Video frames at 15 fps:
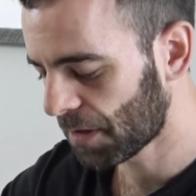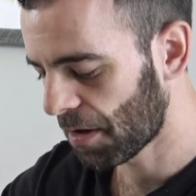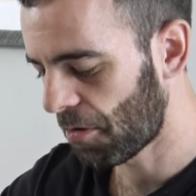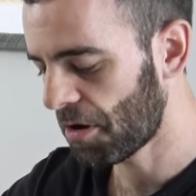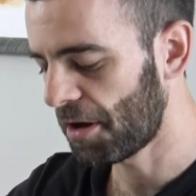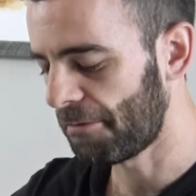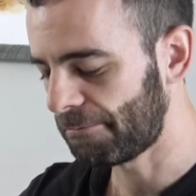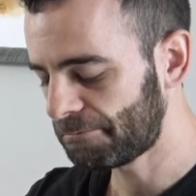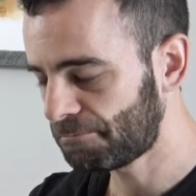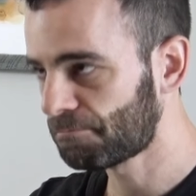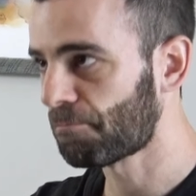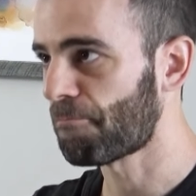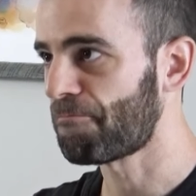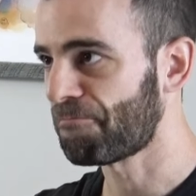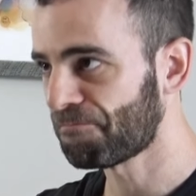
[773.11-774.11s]
okay.
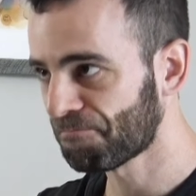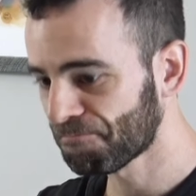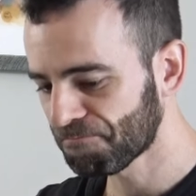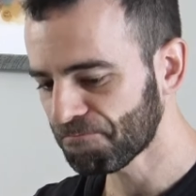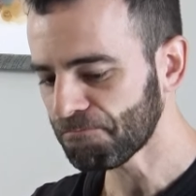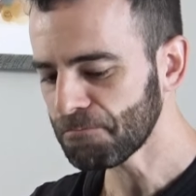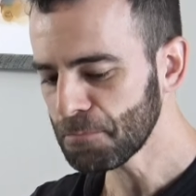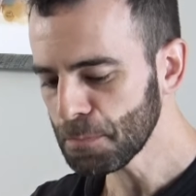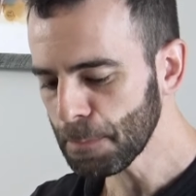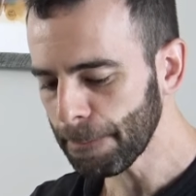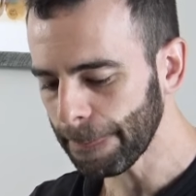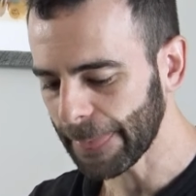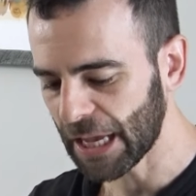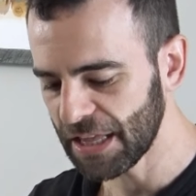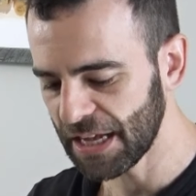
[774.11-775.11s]

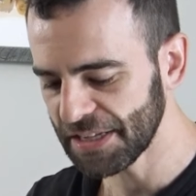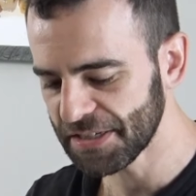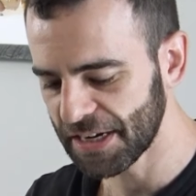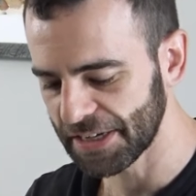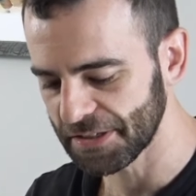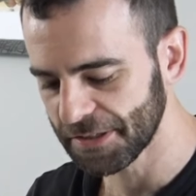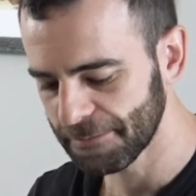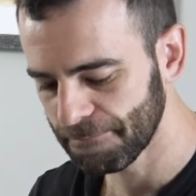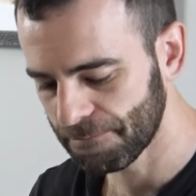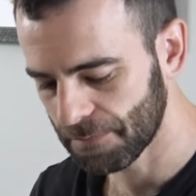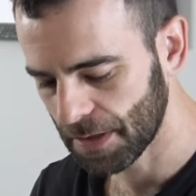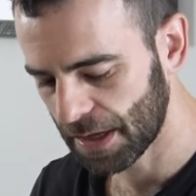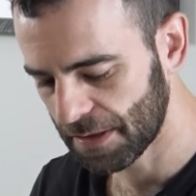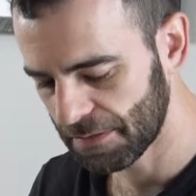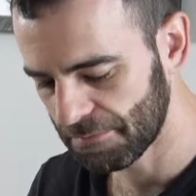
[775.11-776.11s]
Yeah, that's nice.
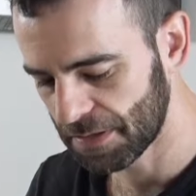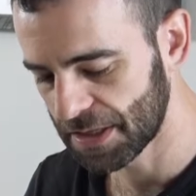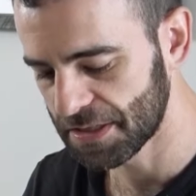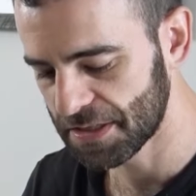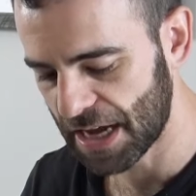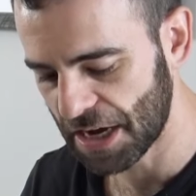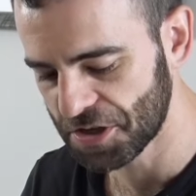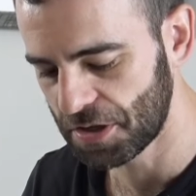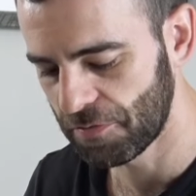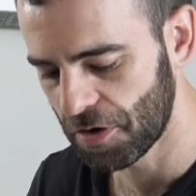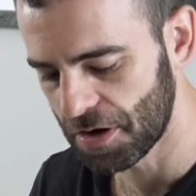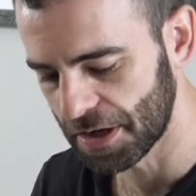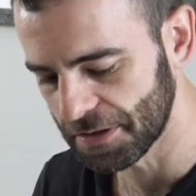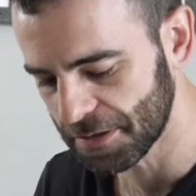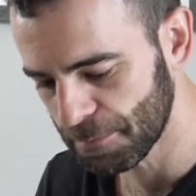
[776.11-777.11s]
This is actually very
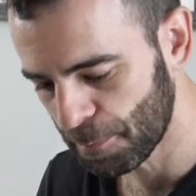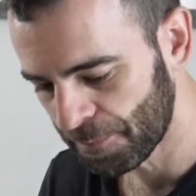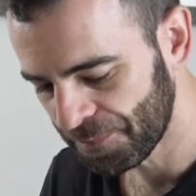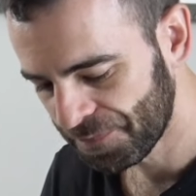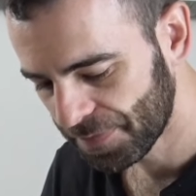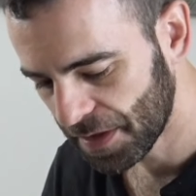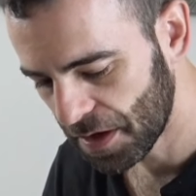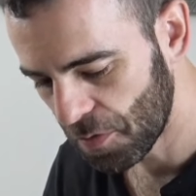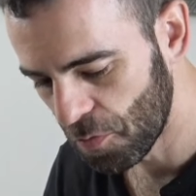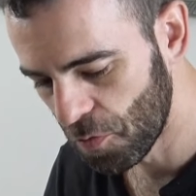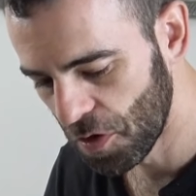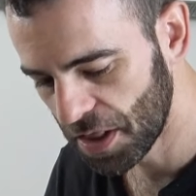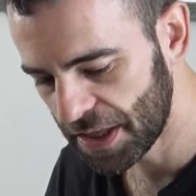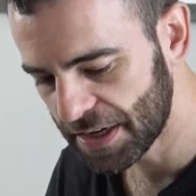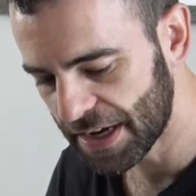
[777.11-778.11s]
nice.
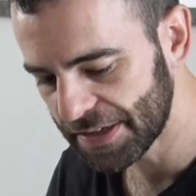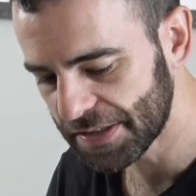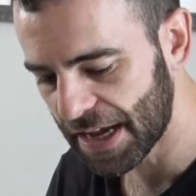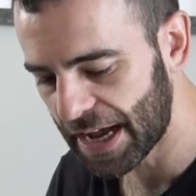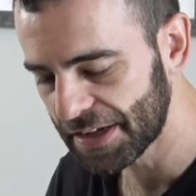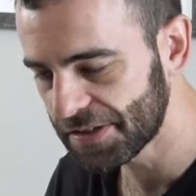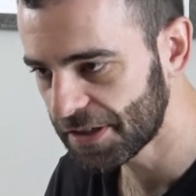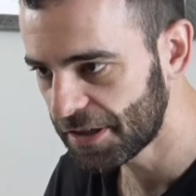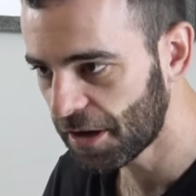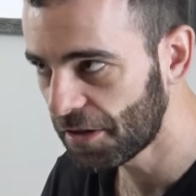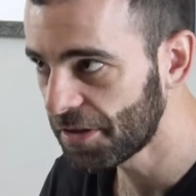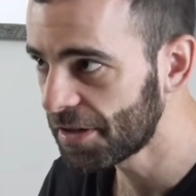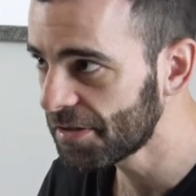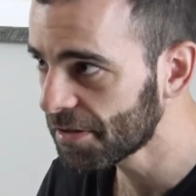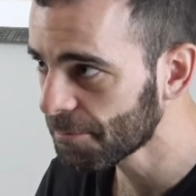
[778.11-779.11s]
Really nice acid on
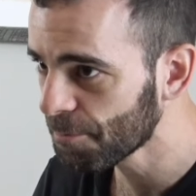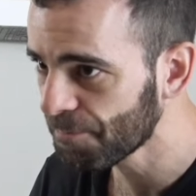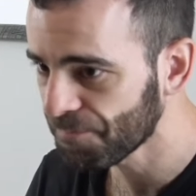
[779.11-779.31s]
this,